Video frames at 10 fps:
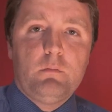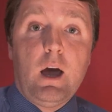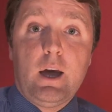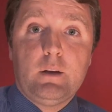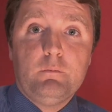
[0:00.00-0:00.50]

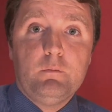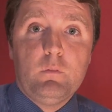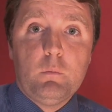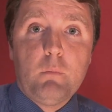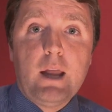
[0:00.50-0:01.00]
Hi,
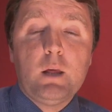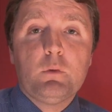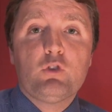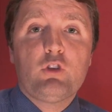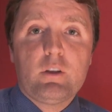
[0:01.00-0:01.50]
my name
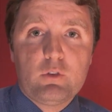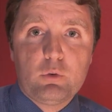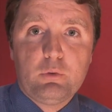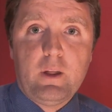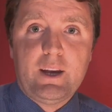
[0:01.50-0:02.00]
is Chester
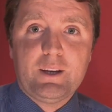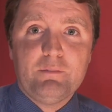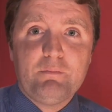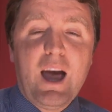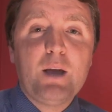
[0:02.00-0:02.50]
Flake.
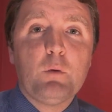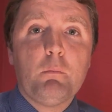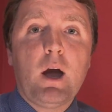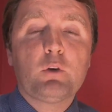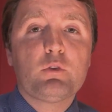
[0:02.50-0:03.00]
I am a
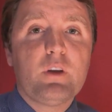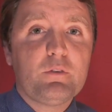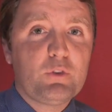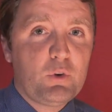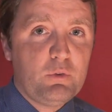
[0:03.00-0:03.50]

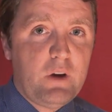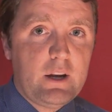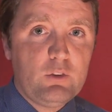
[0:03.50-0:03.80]
Microsoft certified